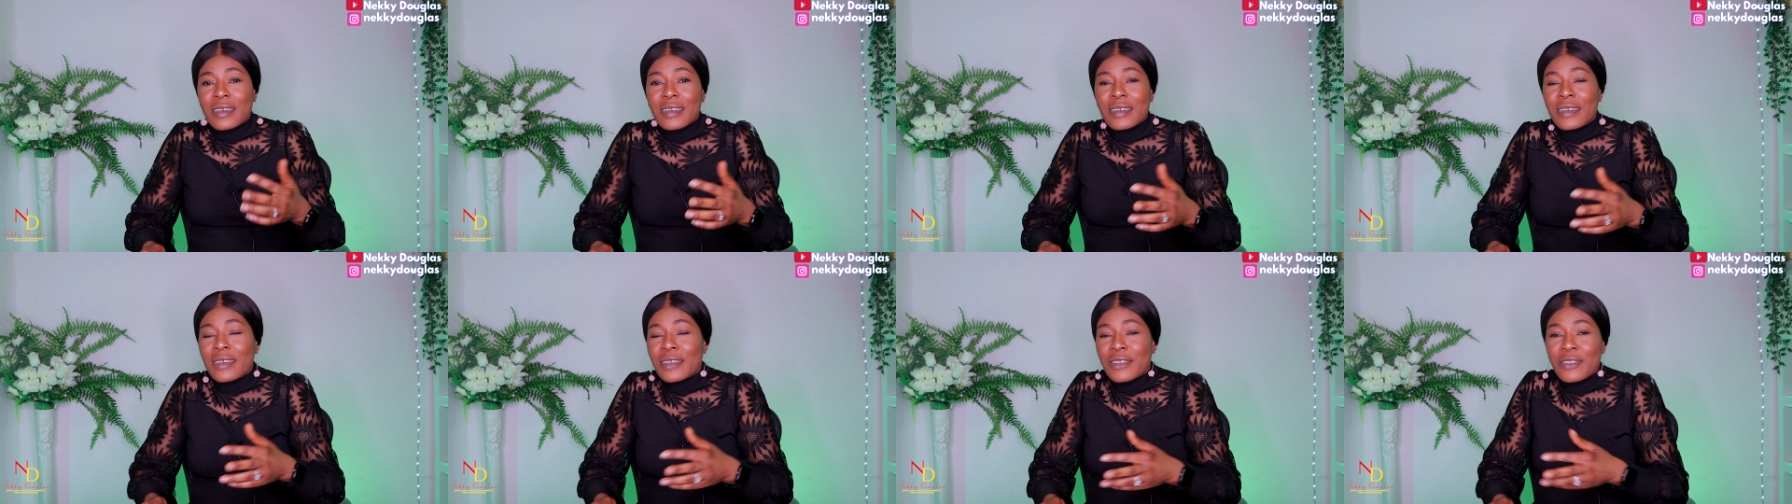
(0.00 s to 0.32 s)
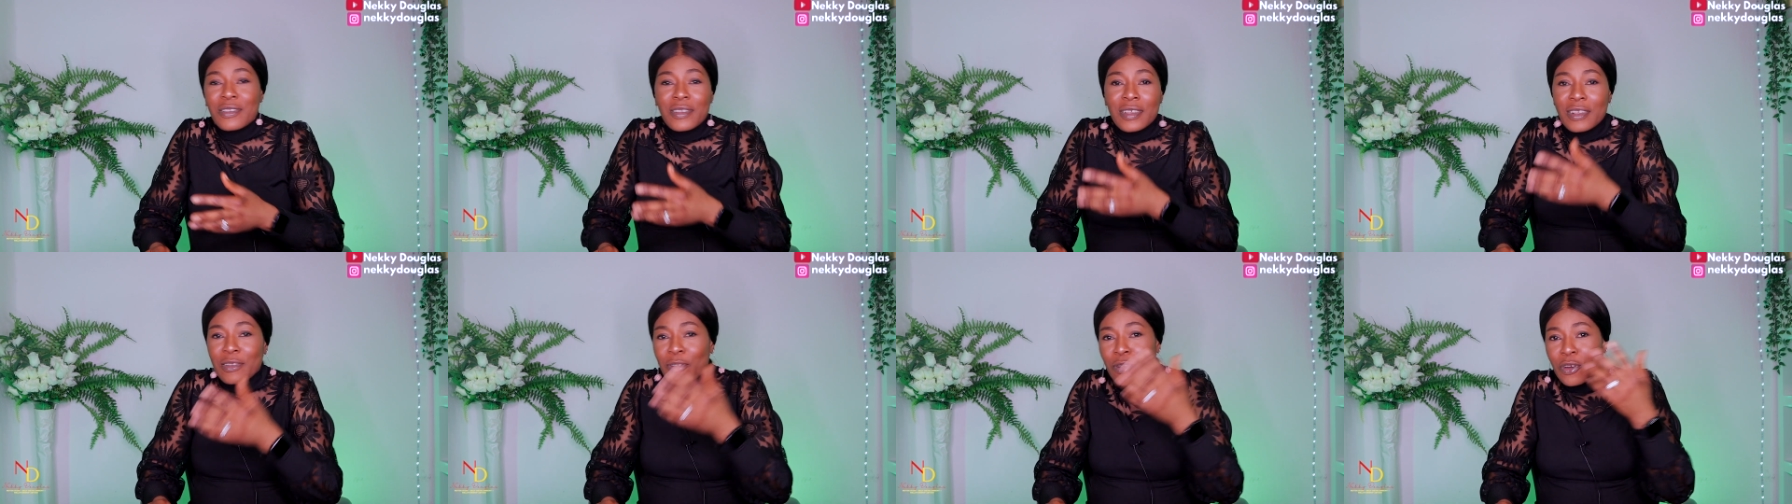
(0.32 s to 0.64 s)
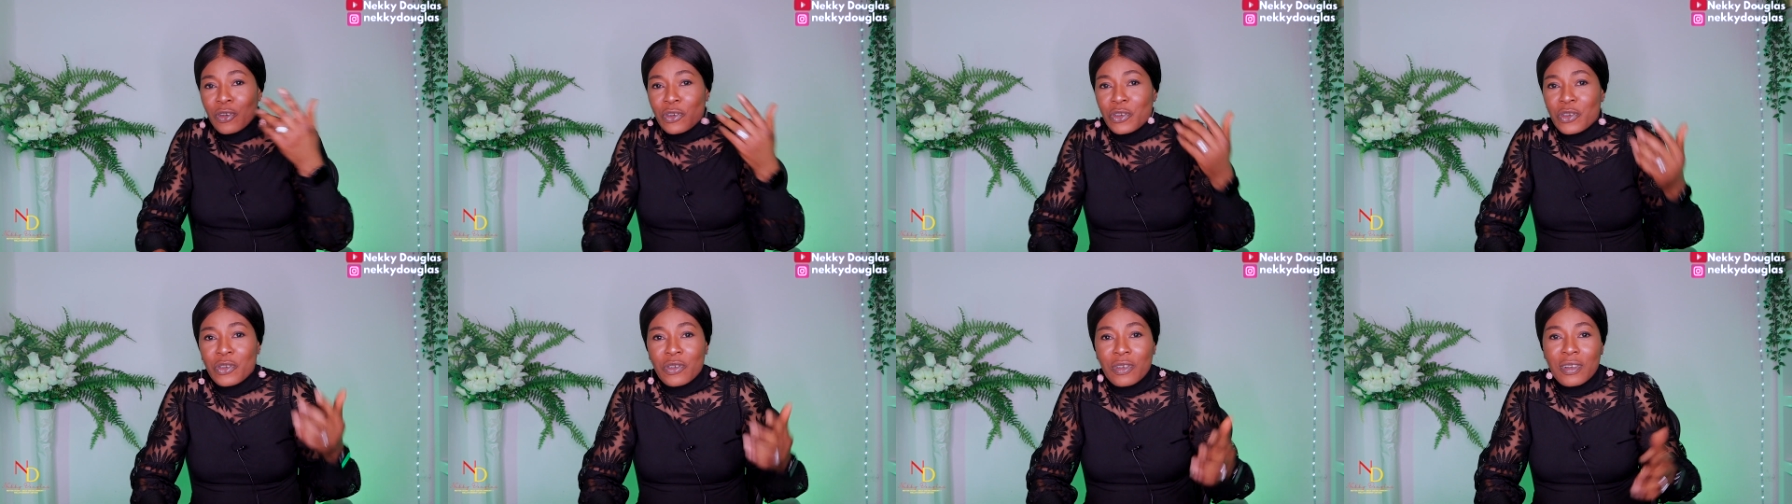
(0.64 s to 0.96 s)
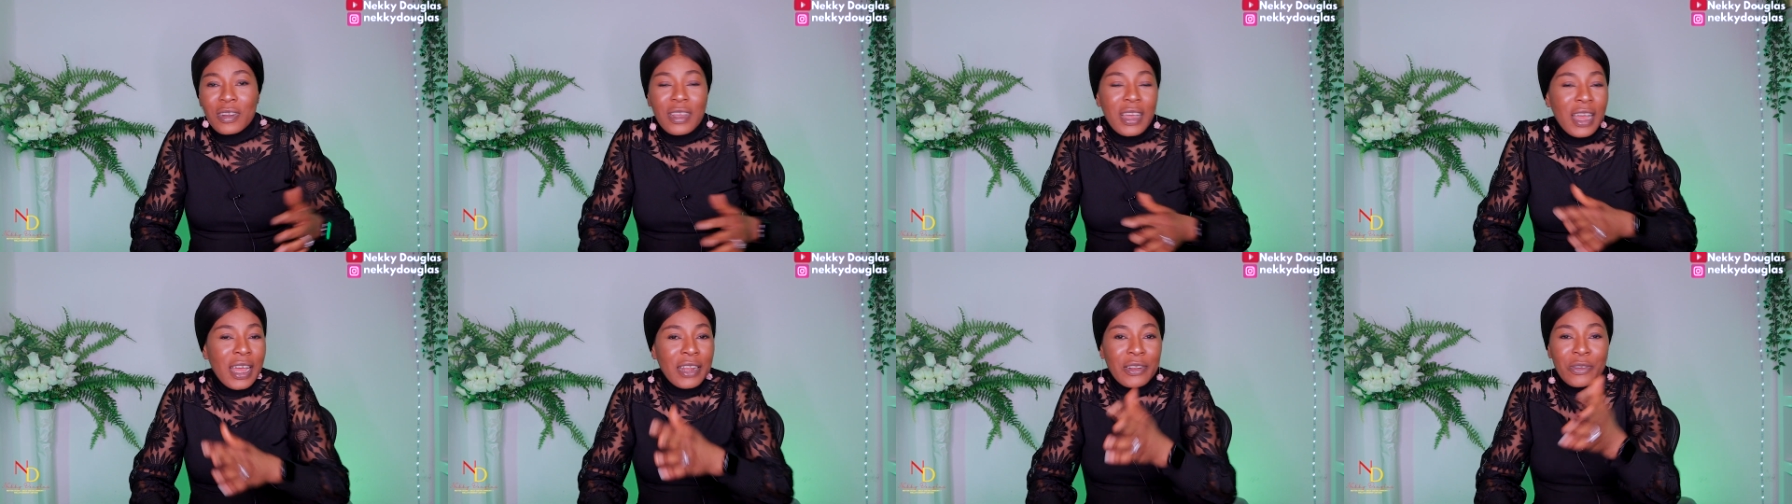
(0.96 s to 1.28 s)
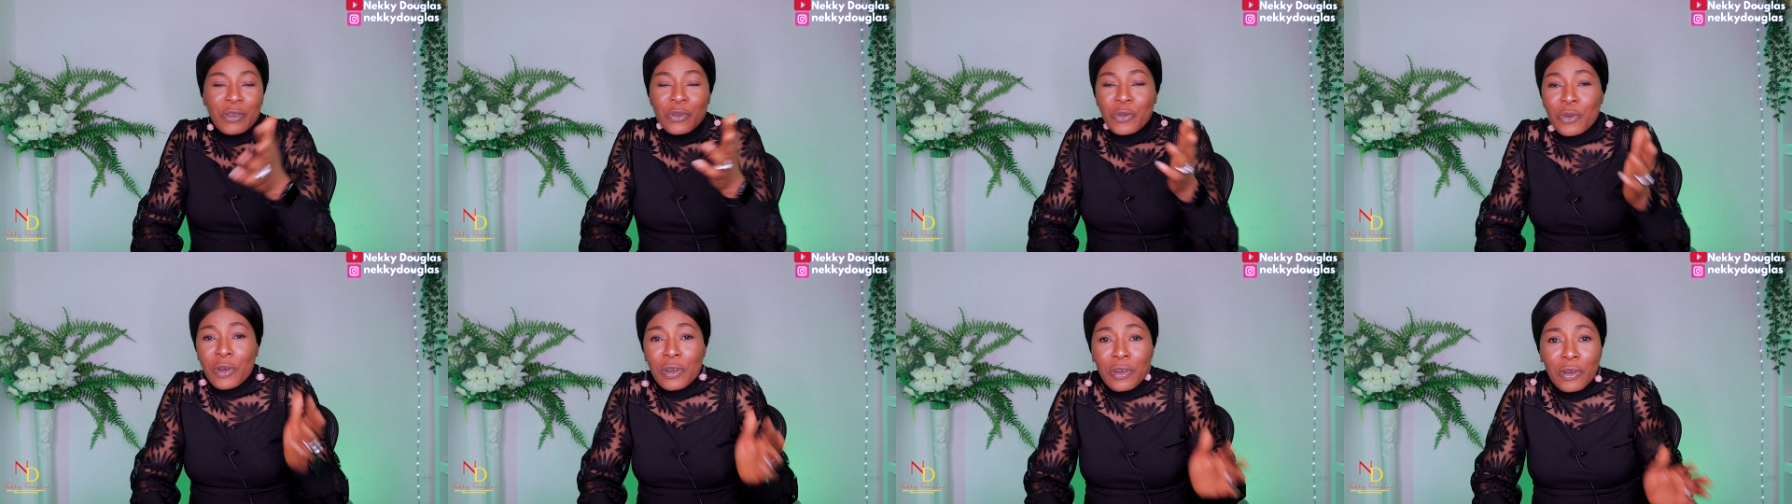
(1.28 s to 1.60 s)
uh seduction
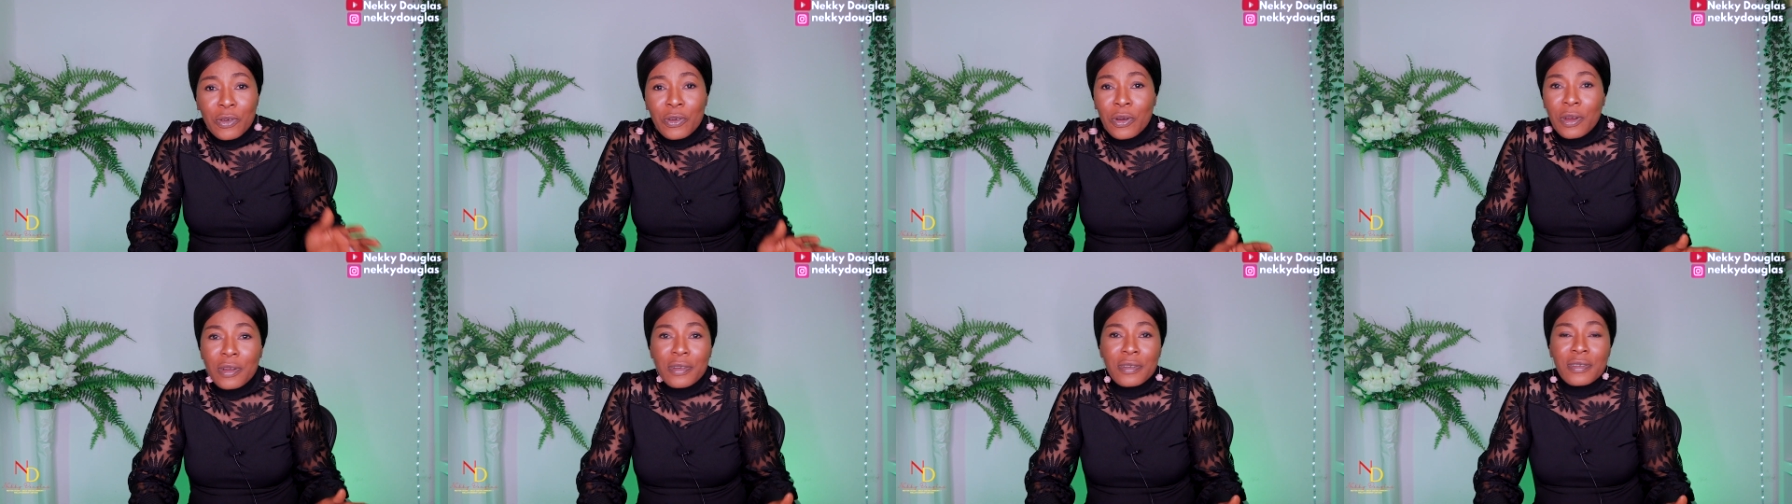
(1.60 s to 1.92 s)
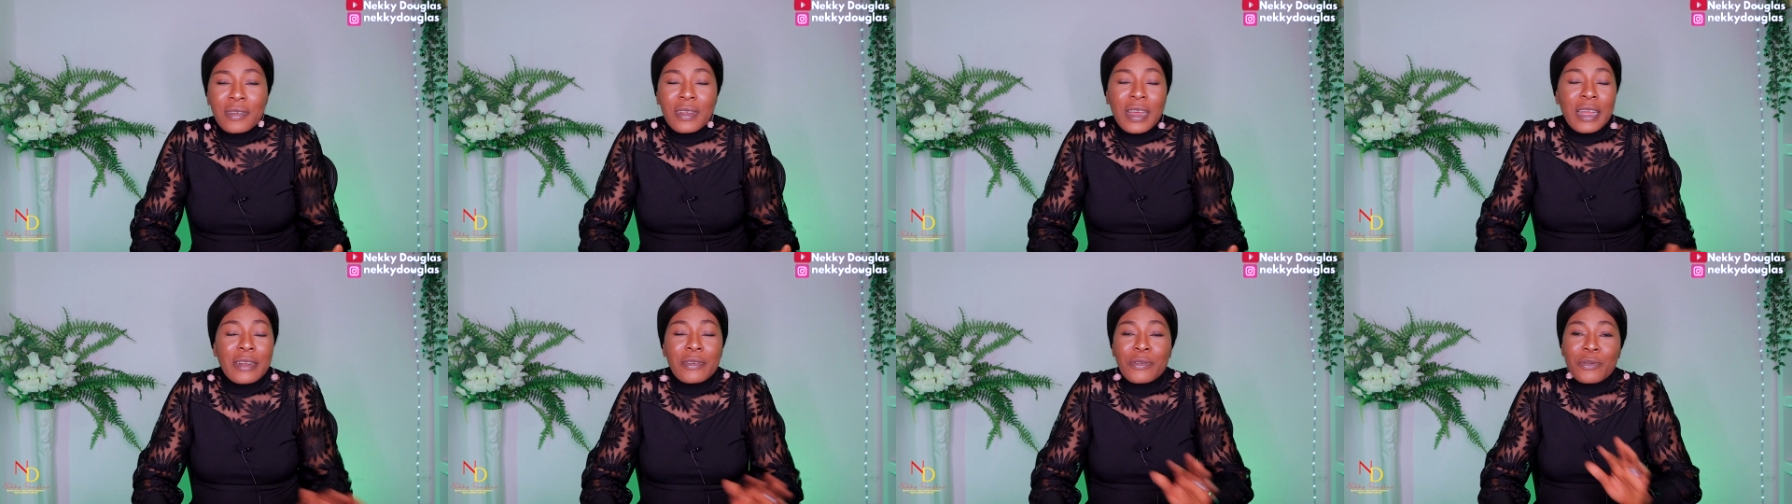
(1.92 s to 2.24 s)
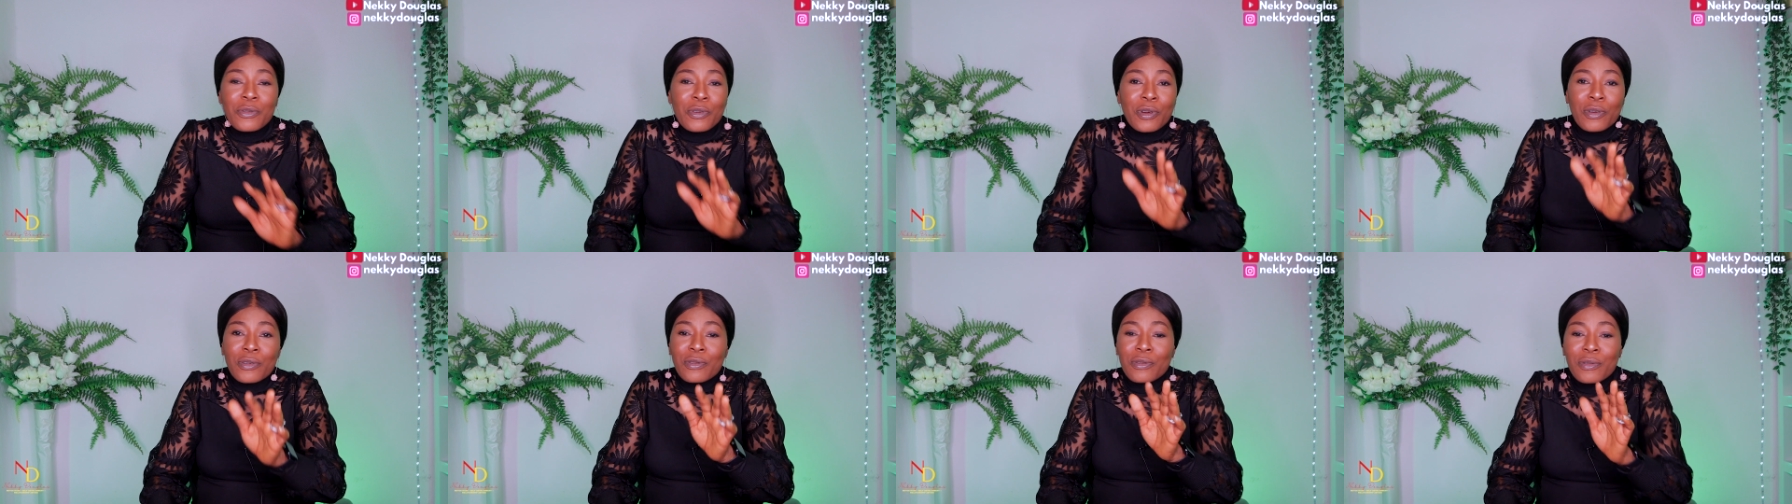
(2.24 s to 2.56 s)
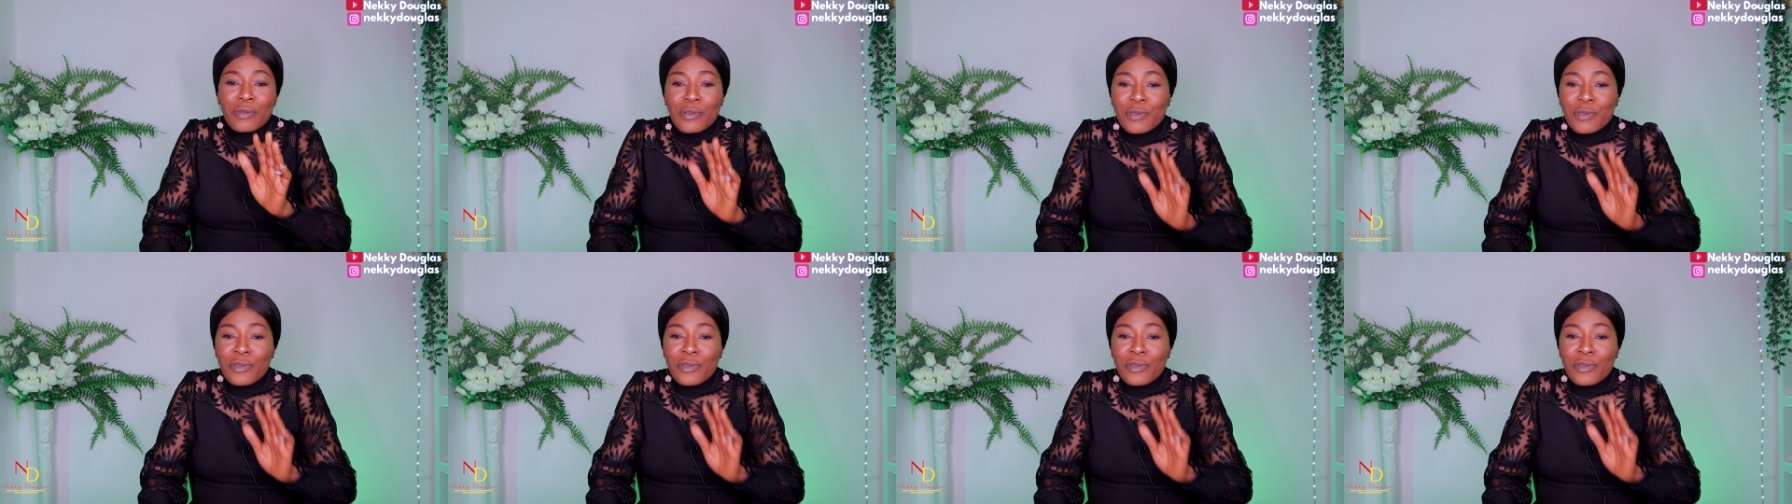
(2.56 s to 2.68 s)
and you are gone and you are,